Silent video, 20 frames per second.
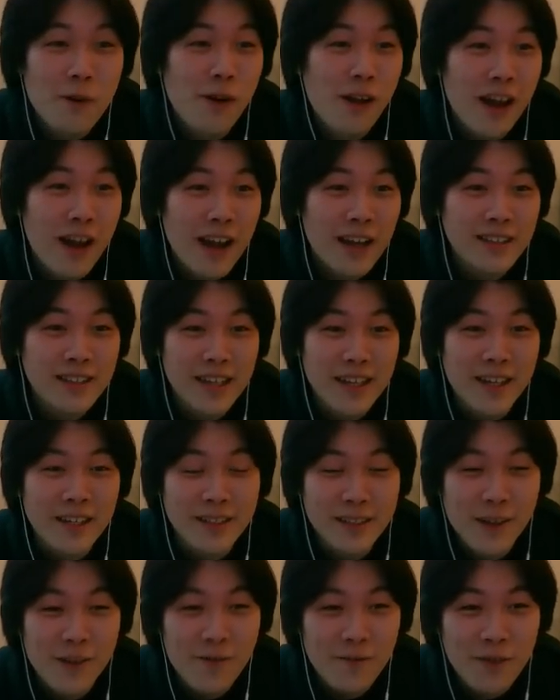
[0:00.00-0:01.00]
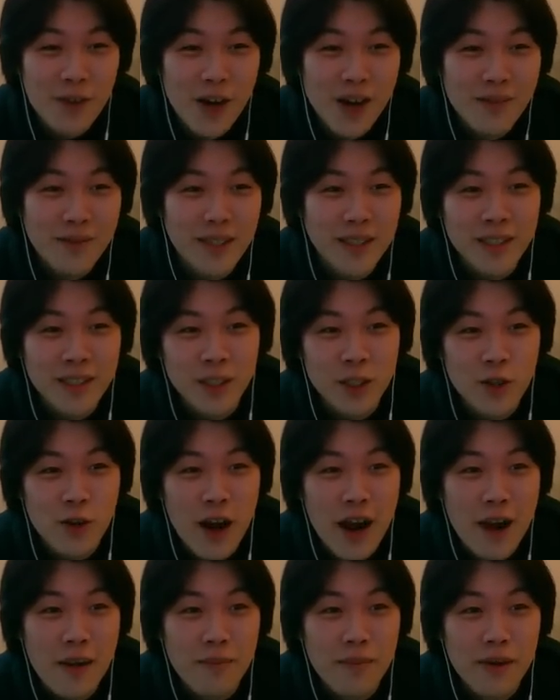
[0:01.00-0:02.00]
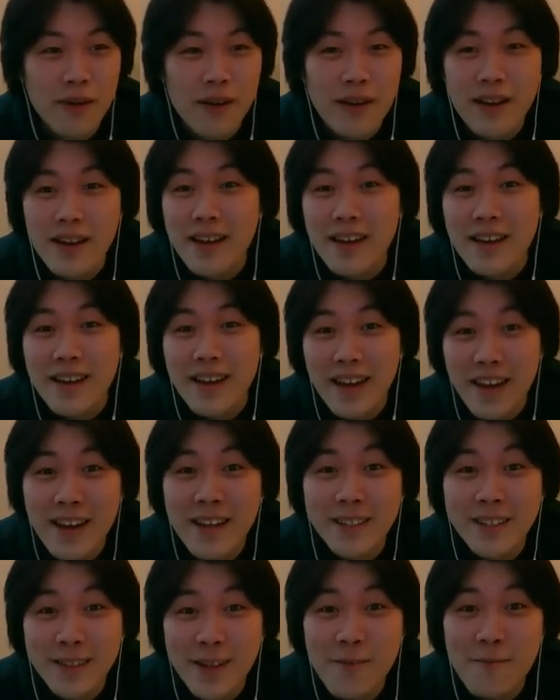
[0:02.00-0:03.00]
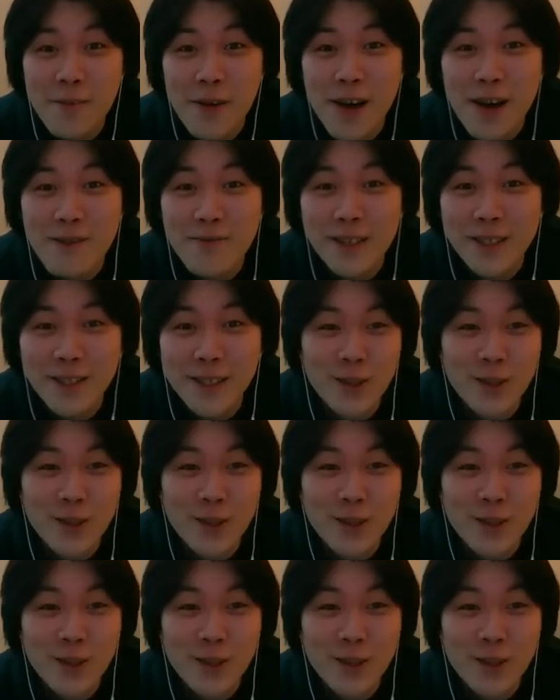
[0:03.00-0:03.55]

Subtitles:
guys, it is confirmed it's a trap. It is confirmed it's a